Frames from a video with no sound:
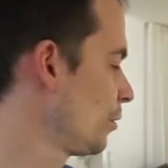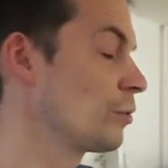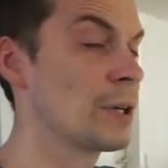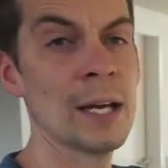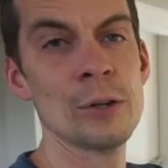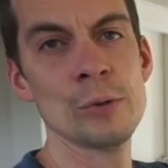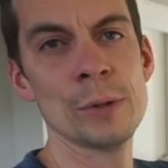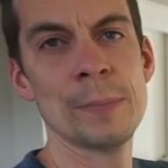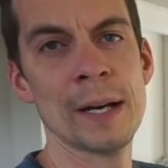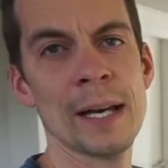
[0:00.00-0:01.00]
You can do
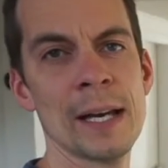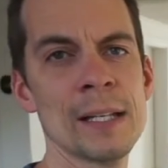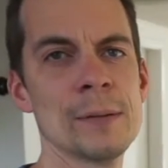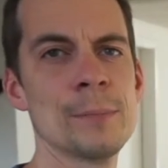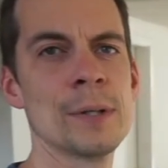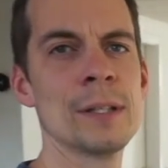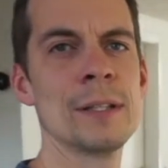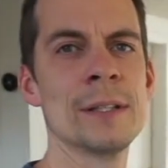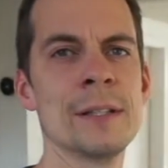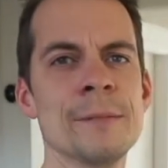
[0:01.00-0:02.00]
it by hand,
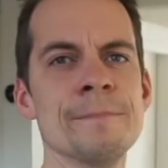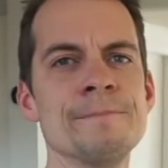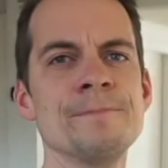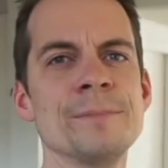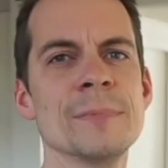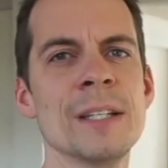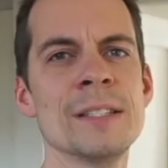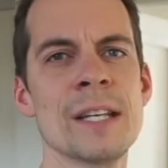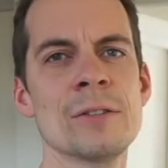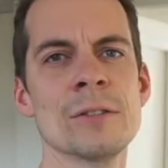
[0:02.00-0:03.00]
but in
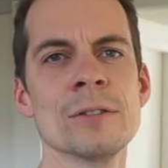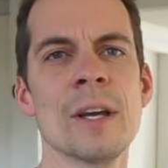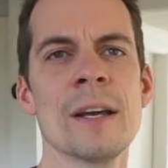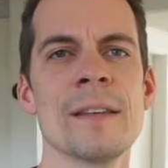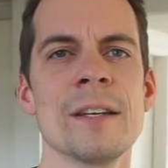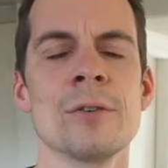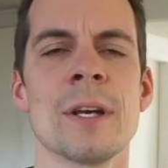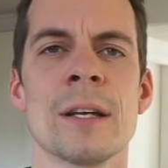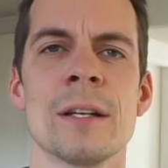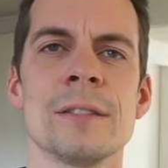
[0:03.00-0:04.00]
general I think you
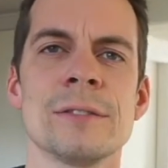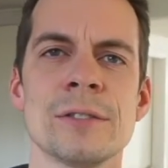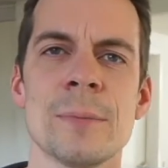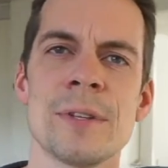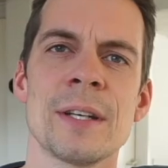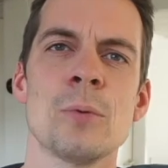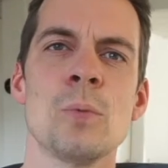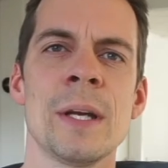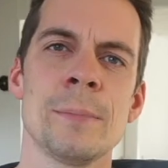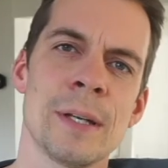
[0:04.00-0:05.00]
get something
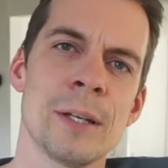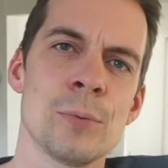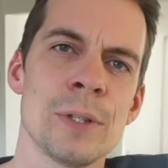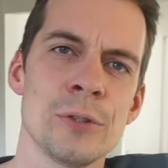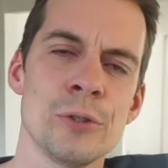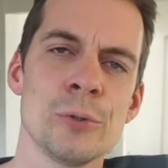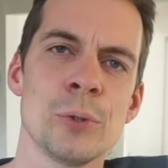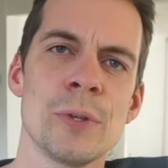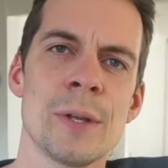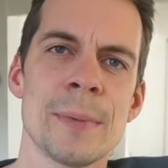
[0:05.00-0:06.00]
way better when you do
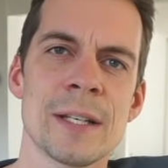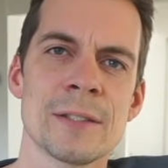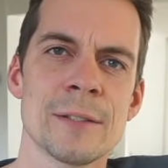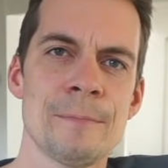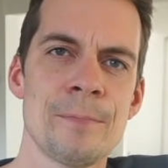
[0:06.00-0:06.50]
it with a mixer.